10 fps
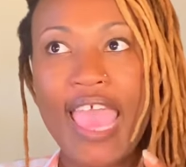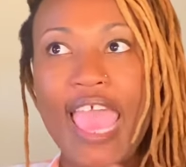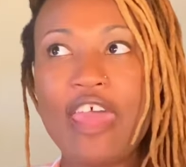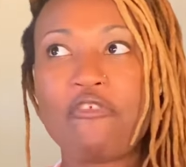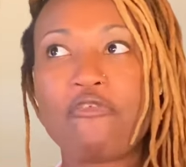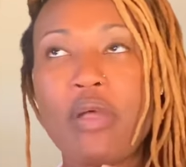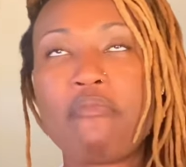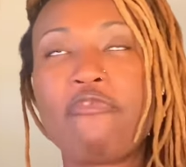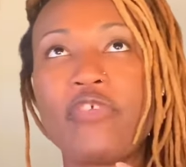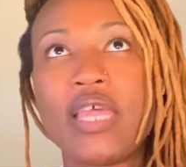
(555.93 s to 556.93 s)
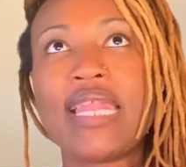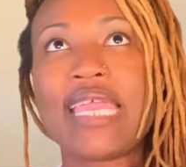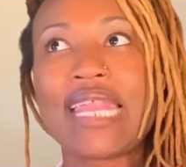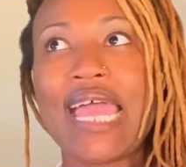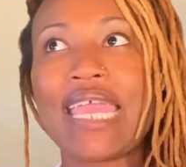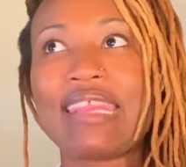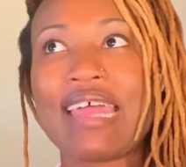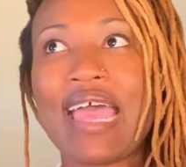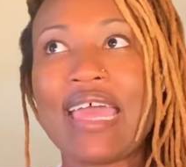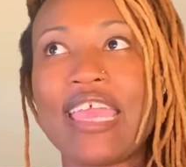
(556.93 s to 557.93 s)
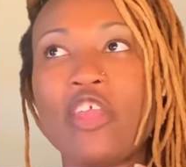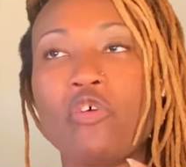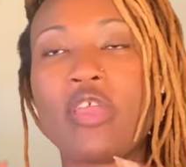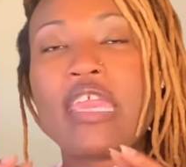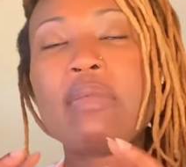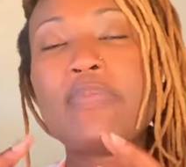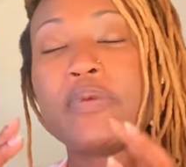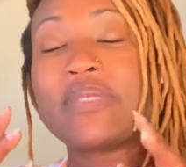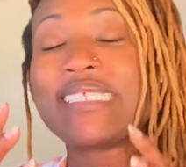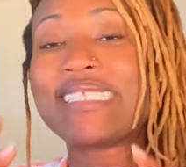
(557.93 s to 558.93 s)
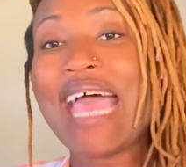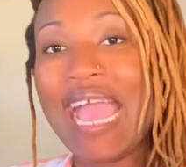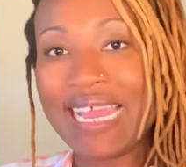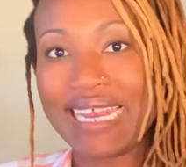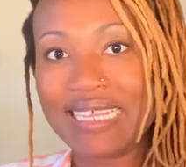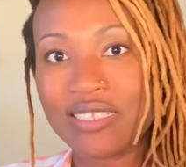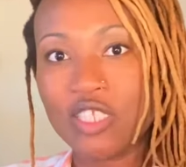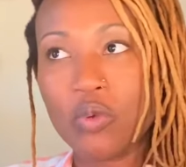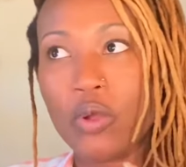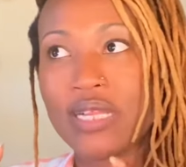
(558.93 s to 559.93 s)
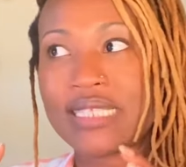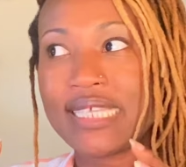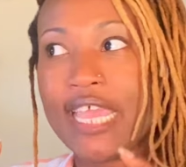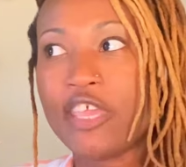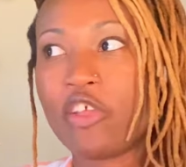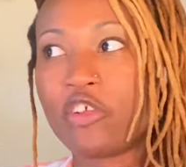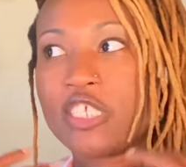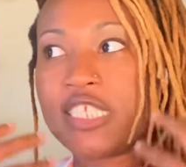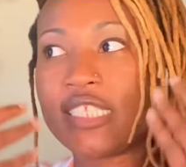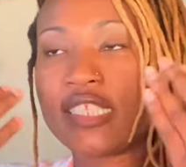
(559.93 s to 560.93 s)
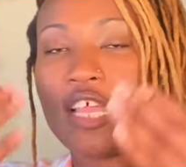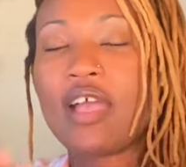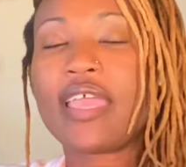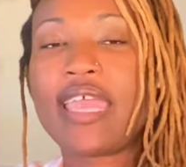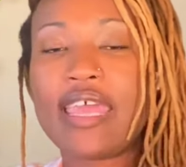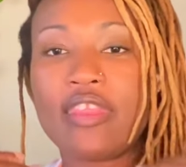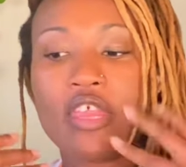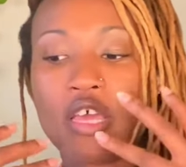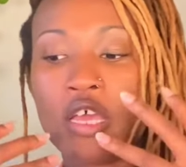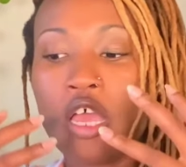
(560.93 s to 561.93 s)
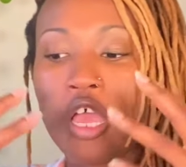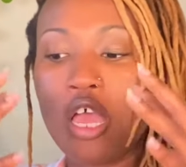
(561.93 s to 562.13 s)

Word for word: And from feeling like that, it'll keep you stagnant to where it's like you're just stuck in the